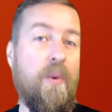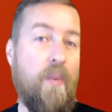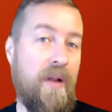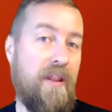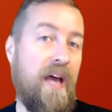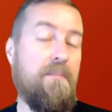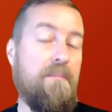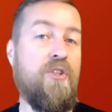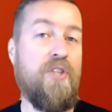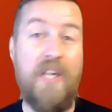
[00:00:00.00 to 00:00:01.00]
where that
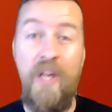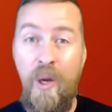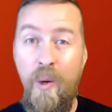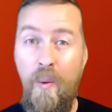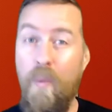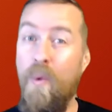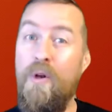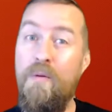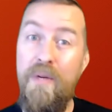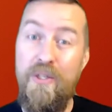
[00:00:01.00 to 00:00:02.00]
machine
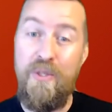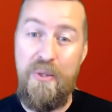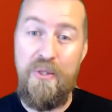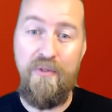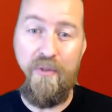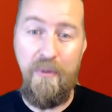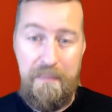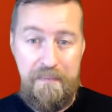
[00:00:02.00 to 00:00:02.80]
would be useful.